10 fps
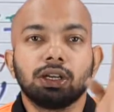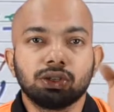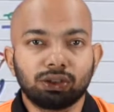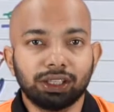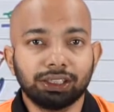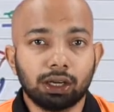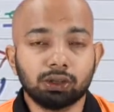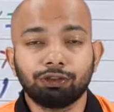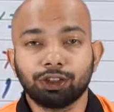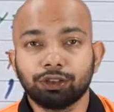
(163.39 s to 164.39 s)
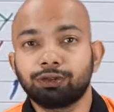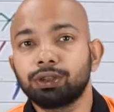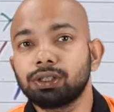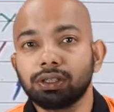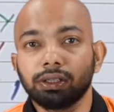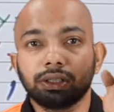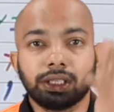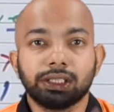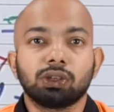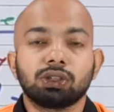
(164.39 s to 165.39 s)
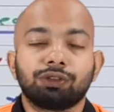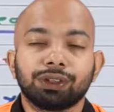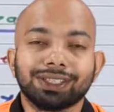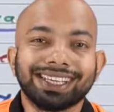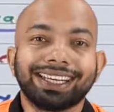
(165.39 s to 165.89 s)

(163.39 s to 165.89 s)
So 3,000 for the first year, 3,000 for the